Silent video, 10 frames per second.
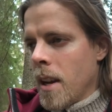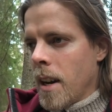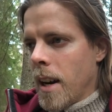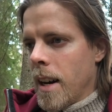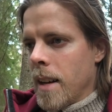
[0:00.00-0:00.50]

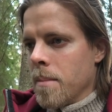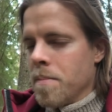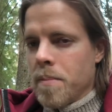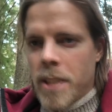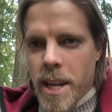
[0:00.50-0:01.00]

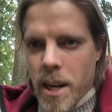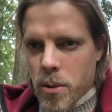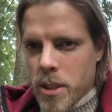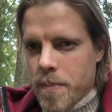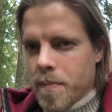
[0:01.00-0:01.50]
Check it
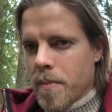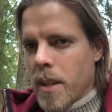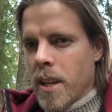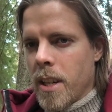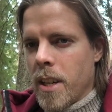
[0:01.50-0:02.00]
out.
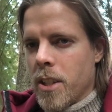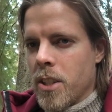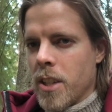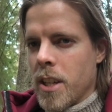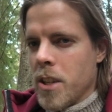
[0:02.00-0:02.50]

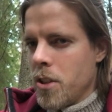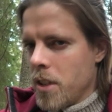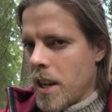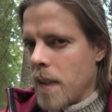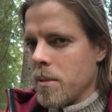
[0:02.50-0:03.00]
It's
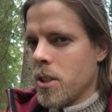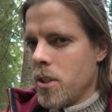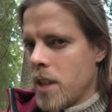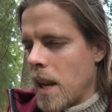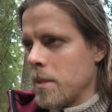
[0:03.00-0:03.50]
good times,
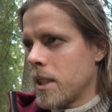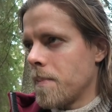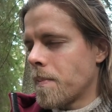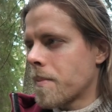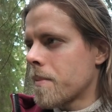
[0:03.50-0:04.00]
good times.
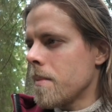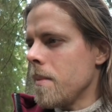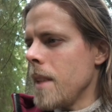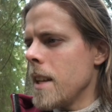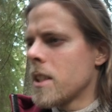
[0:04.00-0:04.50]

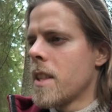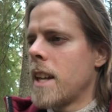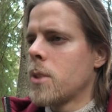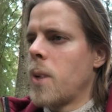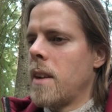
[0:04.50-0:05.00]
So
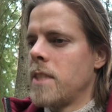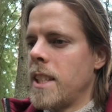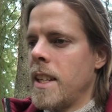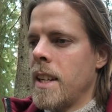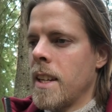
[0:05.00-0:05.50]
that's why
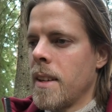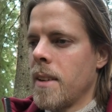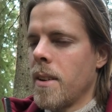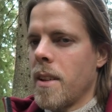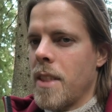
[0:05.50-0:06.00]

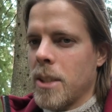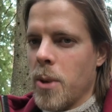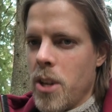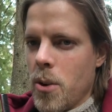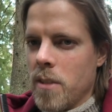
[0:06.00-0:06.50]

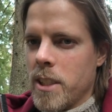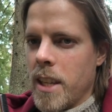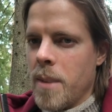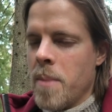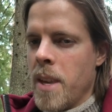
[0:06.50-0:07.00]
you have
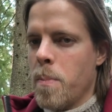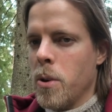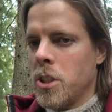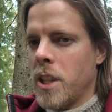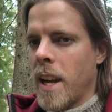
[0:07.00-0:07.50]
seen me
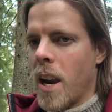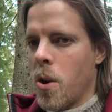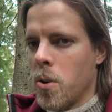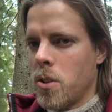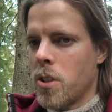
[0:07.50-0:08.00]
pushing a
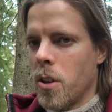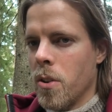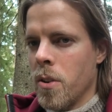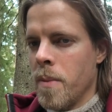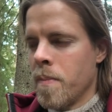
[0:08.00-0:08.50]
lot
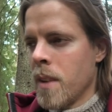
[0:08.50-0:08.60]
on